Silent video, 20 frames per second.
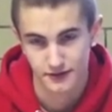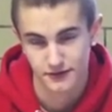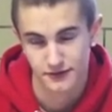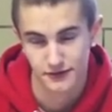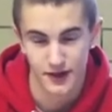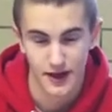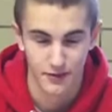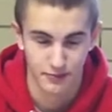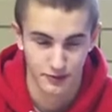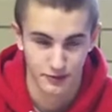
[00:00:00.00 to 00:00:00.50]

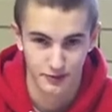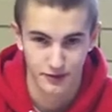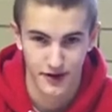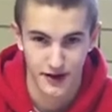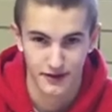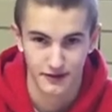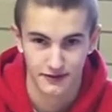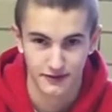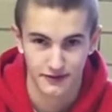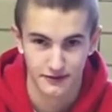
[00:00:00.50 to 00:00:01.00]
flopped
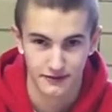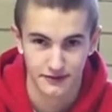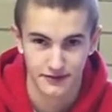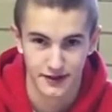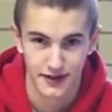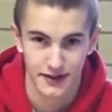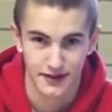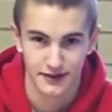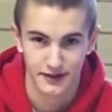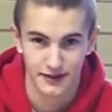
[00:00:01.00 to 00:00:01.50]
around,
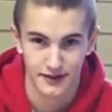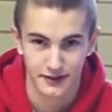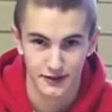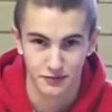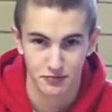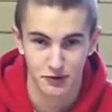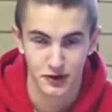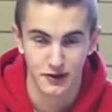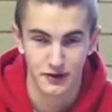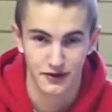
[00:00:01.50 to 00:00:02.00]
kind of like the
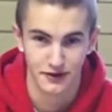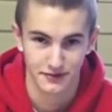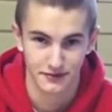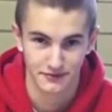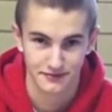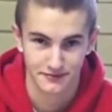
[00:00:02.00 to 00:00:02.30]
Bernie.